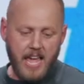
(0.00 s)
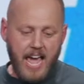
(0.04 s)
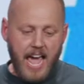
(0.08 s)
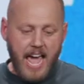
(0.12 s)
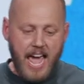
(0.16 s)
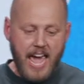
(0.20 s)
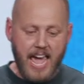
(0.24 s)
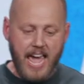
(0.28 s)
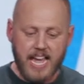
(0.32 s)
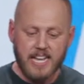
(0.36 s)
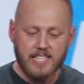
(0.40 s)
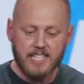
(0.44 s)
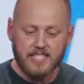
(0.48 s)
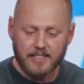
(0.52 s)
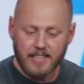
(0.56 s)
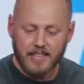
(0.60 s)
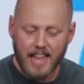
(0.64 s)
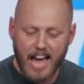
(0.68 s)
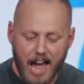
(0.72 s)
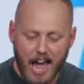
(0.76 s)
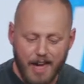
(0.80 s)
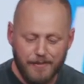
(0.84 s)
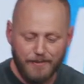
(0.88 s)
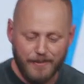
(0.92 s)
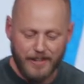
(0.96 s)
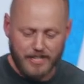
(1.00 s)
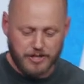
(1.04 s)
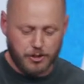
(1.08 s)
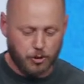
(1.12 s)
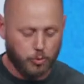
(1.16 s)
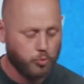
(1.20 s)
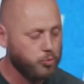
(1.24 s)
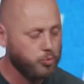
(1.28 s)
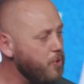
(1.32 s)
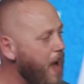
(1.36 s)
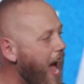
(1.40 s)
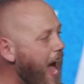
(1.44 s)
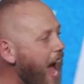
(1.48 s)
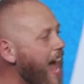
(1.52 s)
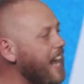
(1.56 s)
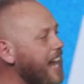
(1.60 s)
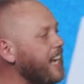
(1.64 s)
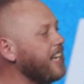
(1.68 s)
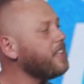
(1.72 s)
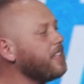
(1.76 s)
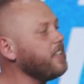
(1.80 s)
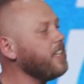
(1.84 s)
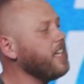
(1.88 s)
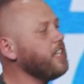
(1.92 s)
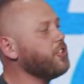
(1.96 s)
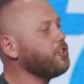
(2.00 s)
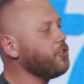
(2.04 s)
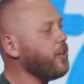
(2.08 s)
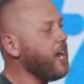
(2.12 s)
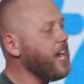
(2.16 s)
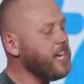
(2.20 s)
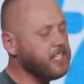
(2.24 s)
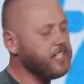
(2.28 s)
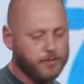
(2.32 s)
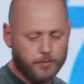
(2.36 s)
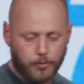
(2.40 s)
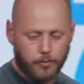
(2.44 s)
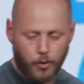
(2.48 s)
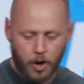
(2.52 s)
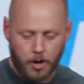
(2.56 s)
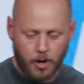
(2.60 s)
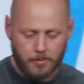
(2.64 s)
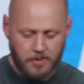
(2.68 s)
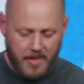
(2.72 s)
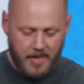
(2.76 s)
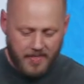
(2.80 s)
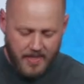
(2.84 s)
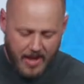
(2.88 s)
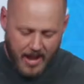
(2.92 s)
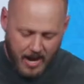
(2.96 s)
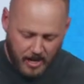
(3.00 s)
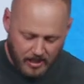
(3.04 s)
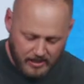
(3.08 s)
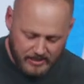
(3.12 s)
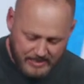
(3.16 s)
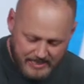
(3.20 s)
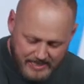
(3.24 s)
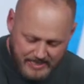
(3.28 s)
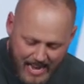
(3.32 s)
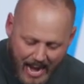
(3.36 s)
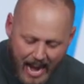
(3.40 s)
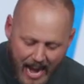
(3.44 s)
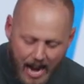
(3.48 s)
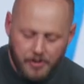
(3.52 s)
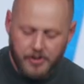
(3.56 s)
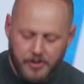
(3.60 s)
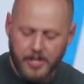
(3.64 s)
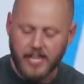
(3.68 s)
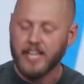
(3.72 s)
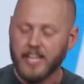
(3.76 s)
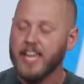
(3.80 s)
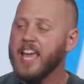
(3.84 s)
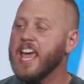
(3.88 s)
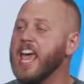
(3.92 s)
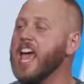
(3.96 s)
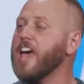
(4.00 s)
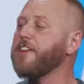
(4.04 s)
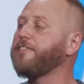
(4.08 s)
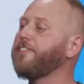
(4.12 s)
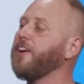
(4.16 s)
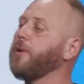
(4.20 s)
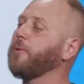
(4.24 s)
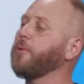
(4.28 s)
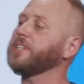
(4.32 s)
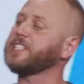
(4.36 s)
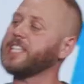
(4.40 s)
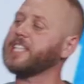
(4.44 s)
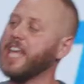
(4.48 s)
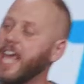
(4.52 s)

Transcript: His life is radically transformed, and they are doubting if it was